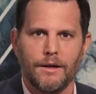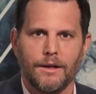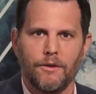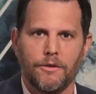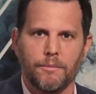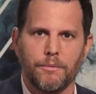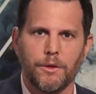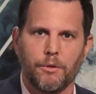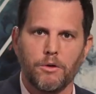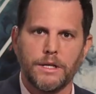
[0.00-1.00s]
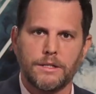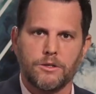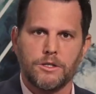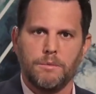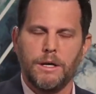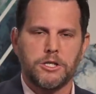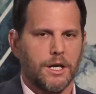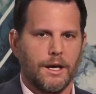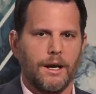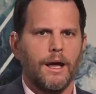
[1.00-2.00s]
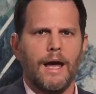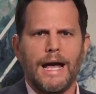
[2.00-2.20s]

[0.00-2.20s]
you know, the protesters in Michigan,